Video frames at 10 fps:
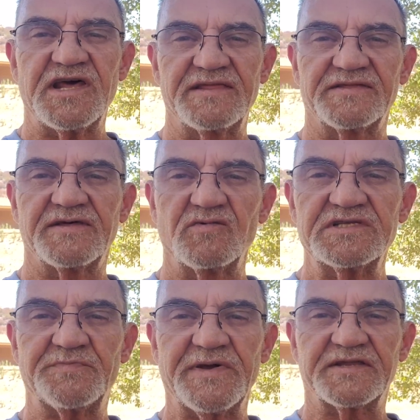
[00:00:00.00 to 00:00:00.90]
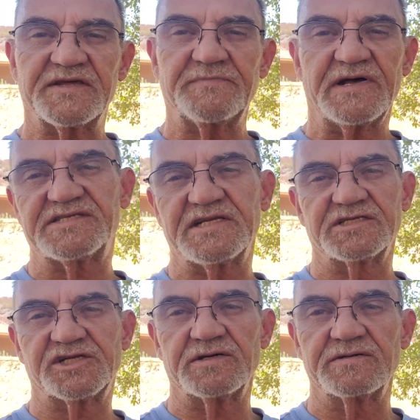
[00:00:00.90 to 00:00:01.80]
that the wind's picked up, I'll still
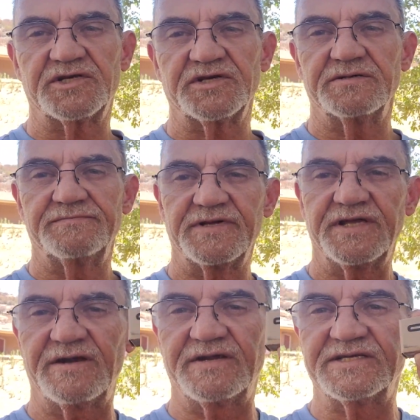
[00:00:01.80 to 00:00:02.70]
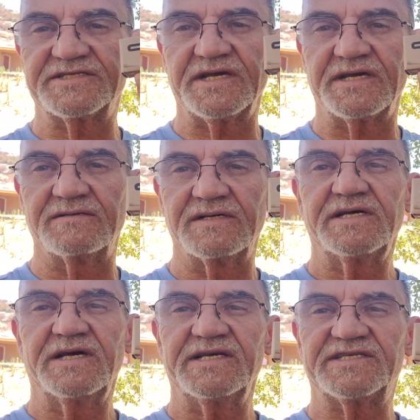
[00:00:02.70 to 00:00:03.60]
show it to you. Here it is here.
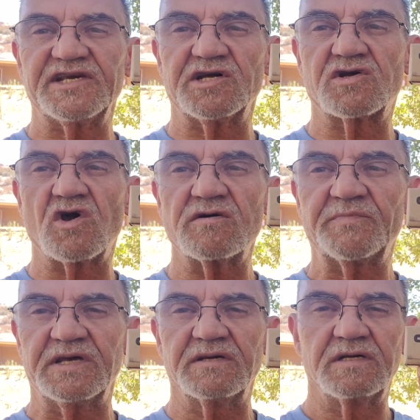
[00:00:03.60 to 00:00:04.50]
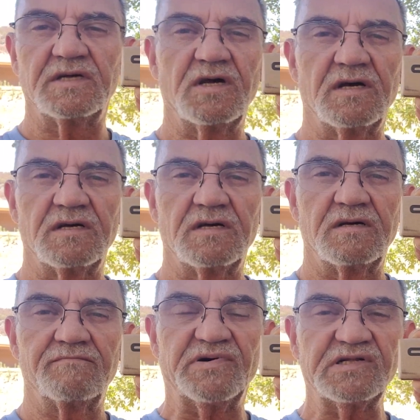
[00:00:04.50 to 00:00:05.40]
It's the Okapi,
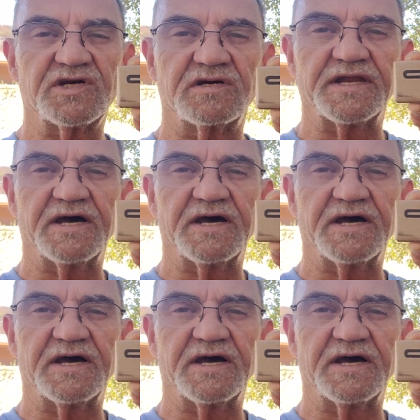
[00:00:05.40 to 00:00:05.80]
biltong